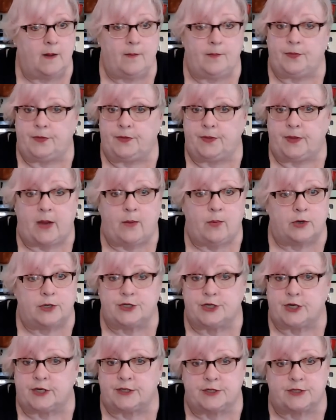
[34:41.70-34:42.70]
they were
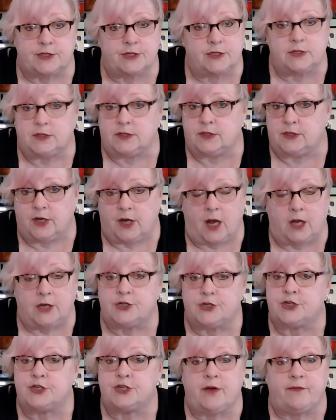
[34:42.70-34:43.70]
just
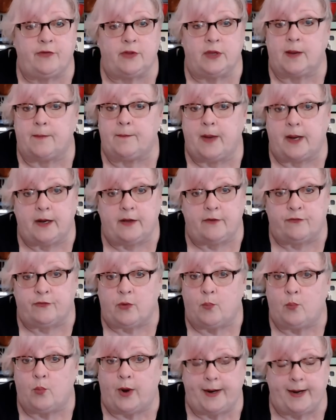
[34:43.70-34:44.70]
shuffling money
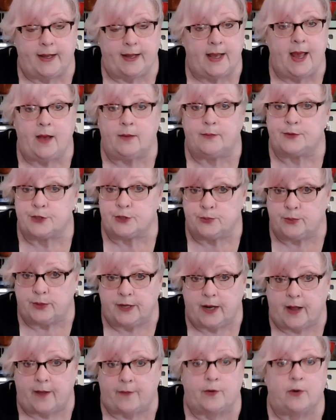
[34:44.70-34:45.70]
from one account to
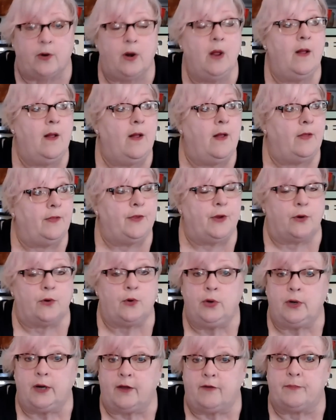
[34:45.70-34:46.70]
another. There
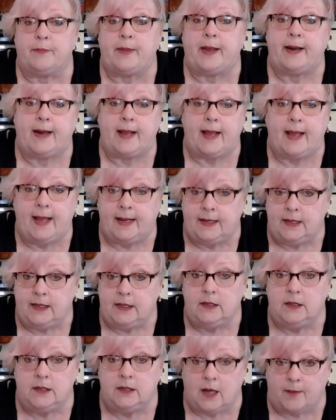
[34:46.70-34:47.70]
could have been any
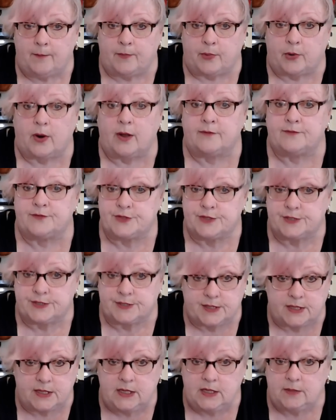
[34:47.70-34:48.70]
number of
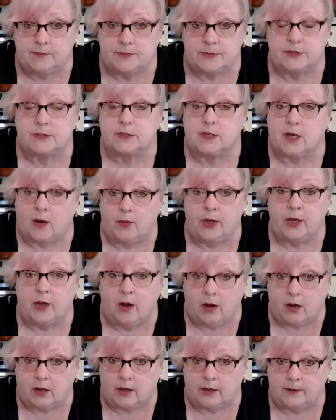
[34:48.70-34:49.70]
schemes going
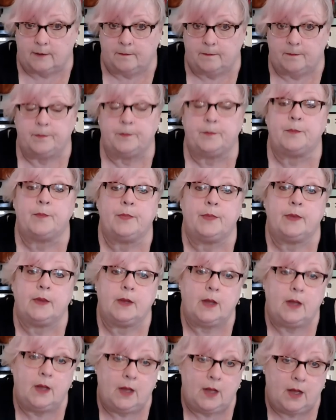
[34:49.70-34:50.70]
on.
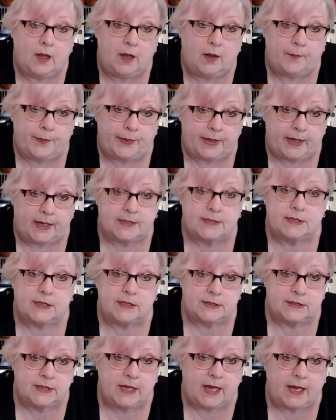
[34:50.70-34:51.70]
But as I
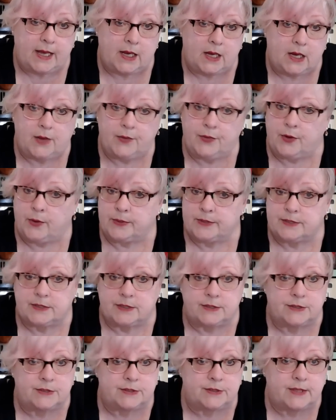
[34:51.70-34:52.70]
say, there was a
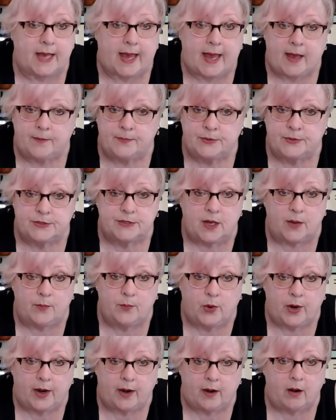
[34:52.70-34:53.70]
scam
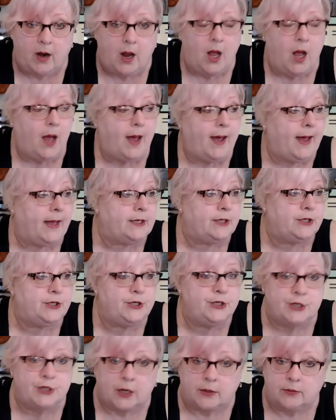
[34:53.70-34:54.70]
somewhere. I
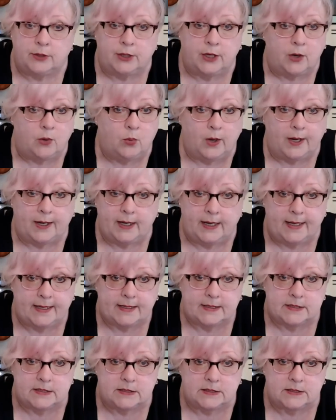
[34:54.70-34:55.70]
don't know what it
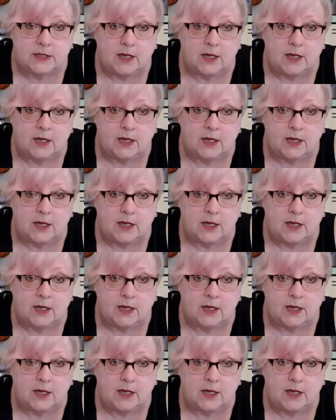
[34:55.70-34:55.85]
is.